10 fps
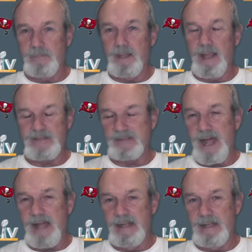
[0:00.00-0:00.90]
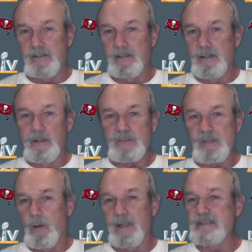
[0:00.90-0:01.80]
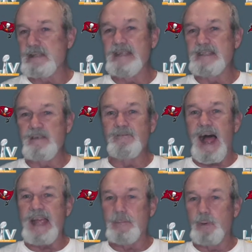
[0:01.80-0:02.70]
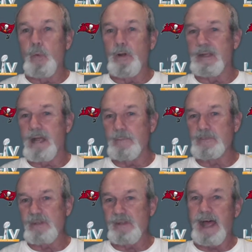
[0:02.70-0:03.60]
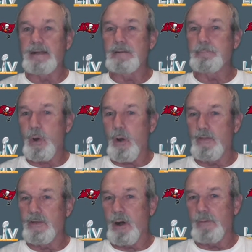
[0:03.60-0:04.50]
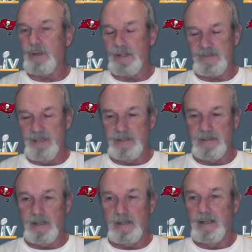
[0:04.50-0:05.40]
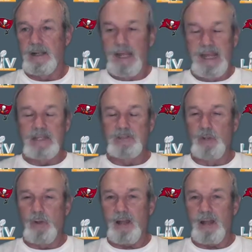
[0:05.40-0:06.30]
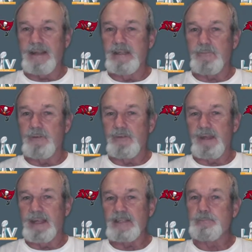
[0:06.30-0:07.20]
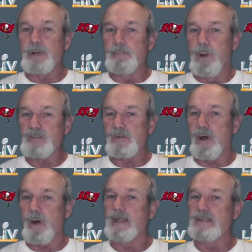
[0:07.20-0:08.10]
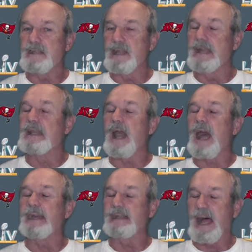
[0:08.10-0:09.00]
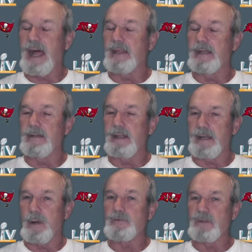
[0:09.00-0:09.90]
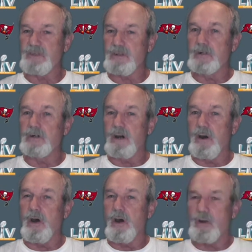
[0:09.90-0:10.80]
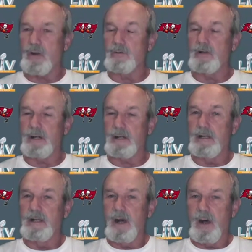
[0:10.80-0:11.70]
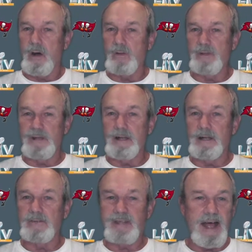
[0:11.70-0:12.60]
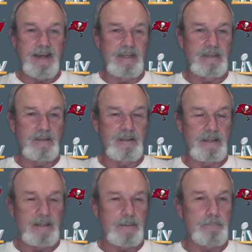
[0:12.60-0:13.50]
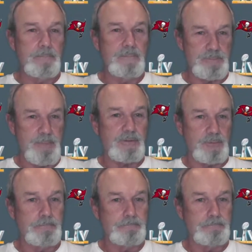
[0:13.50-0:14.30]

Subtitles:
as a tight end. So he's invaluable when it comes to that part of the offense. And he can do a lot of different things, but most of all, he's an in-line guy that helps us on the tight end spectrum.